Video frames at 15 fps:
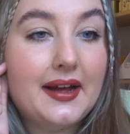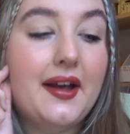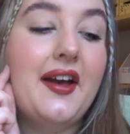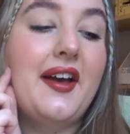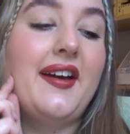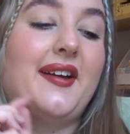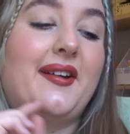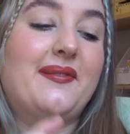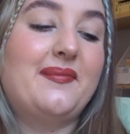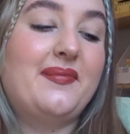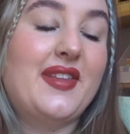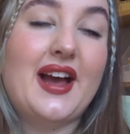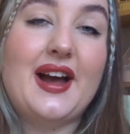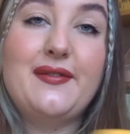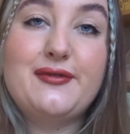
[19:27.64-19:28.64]

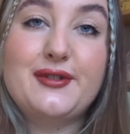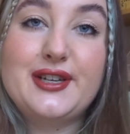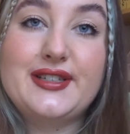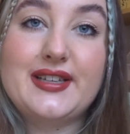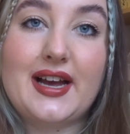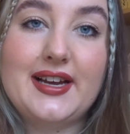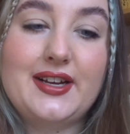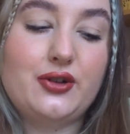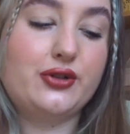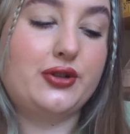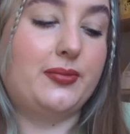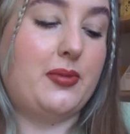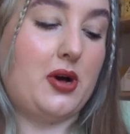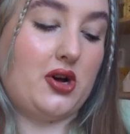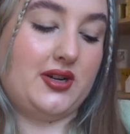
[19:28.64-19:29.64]
I've recycled
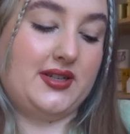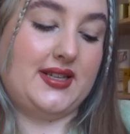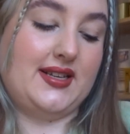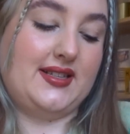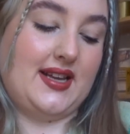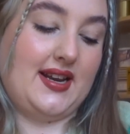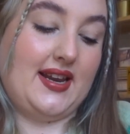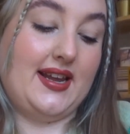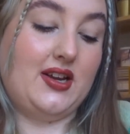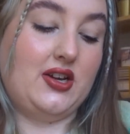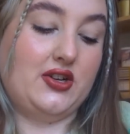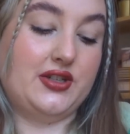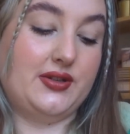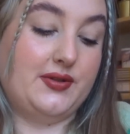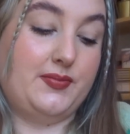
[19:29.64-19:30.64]
the box they sent me
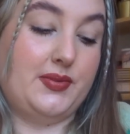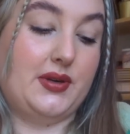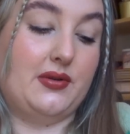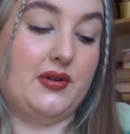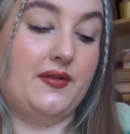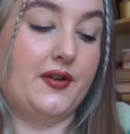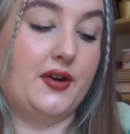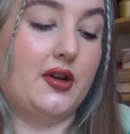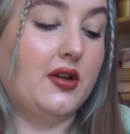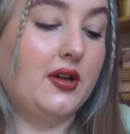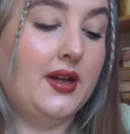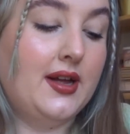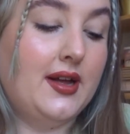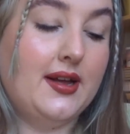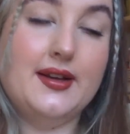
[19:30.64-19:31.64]
because it was beautiful.
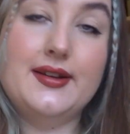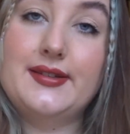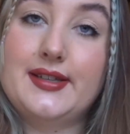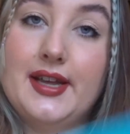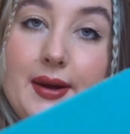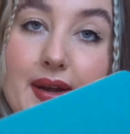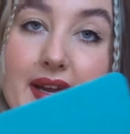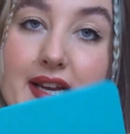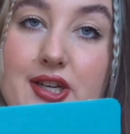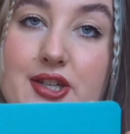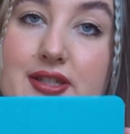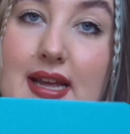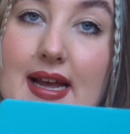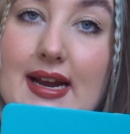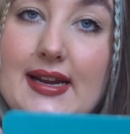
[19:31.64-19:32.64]
So each
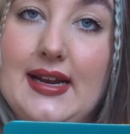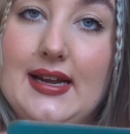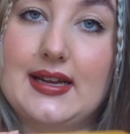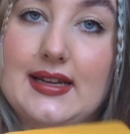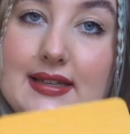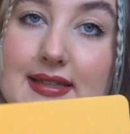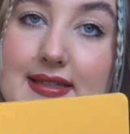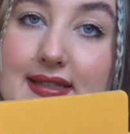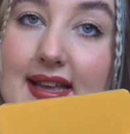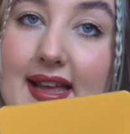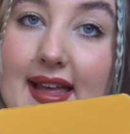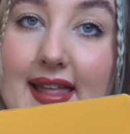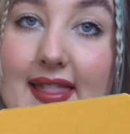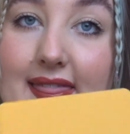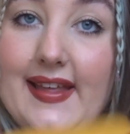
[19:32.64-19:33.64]
side has
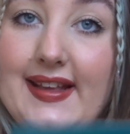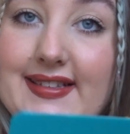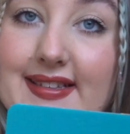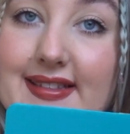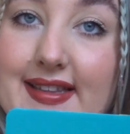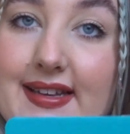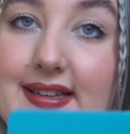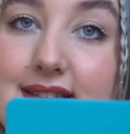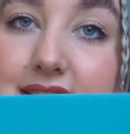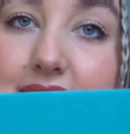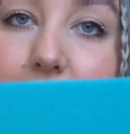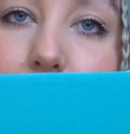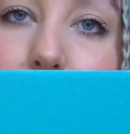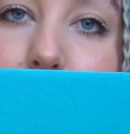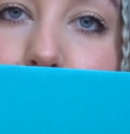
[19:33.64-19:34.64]
this and this,
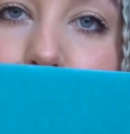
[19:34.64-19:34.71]
so